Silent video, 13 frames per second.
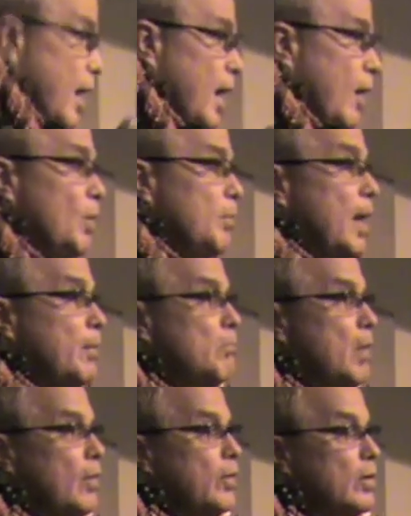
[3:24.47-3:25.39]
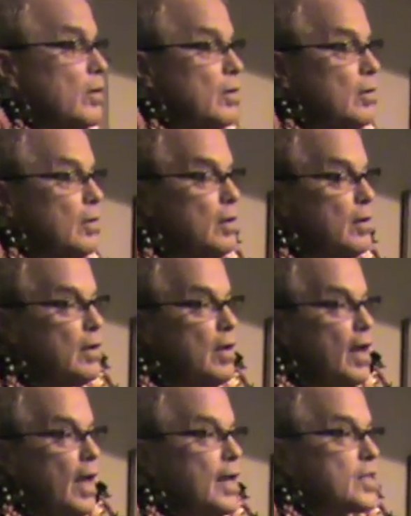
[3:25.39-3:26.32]
And when my mother
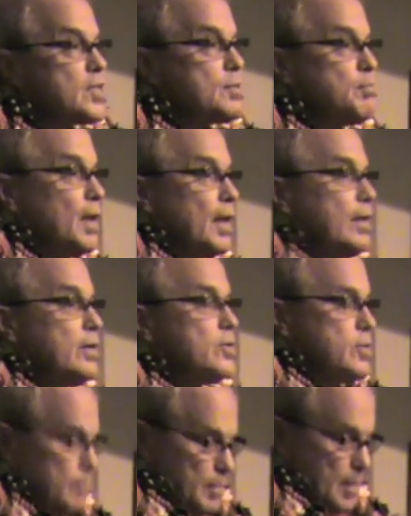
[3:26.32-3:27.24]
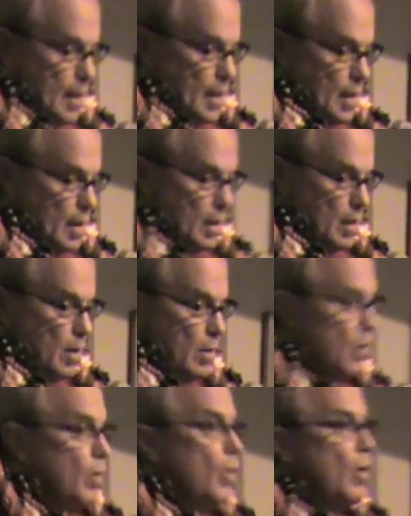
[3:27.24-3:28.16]
explained to me
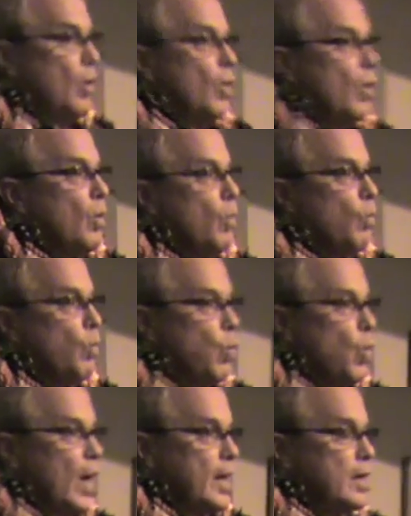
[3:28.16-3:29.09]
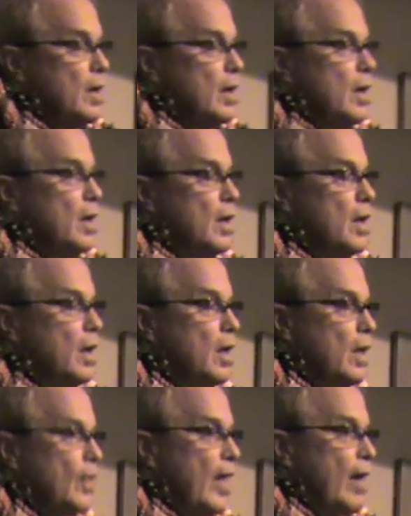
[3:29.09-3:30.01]
what
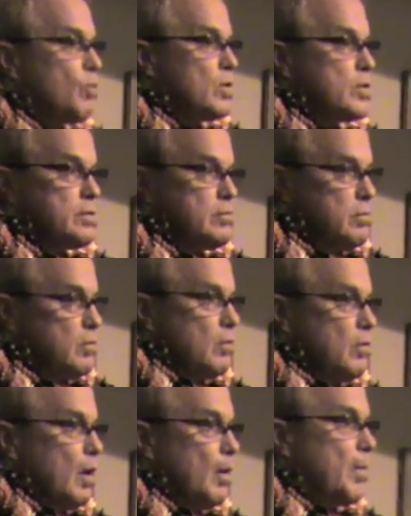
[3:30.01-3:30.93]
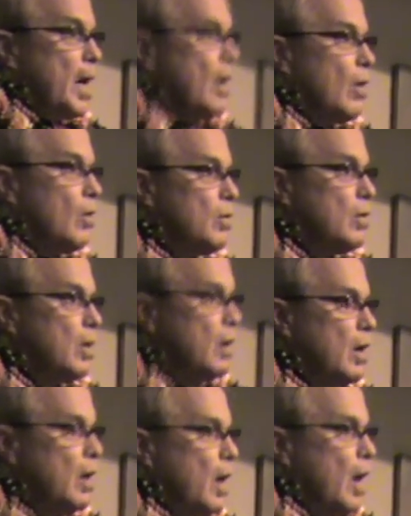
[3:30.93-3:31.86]
that was about,
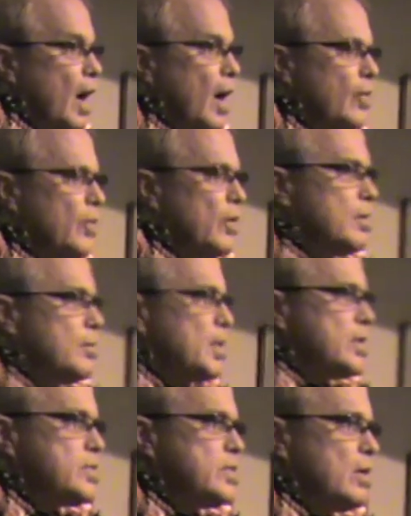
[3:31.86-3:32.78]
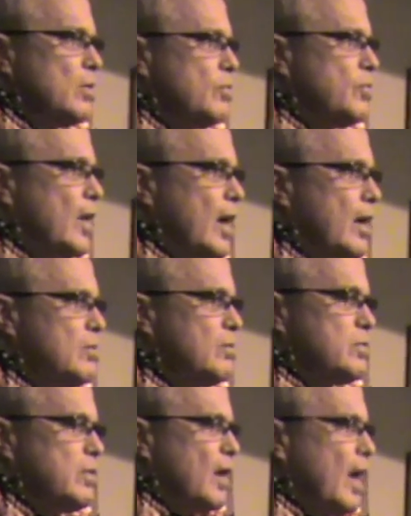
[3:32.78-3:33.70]
I thought to myself, how
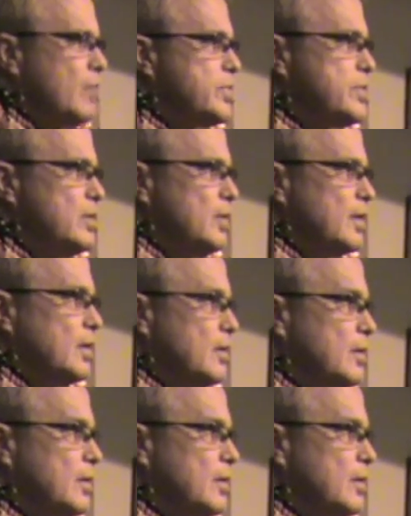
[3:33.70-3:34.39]
silly.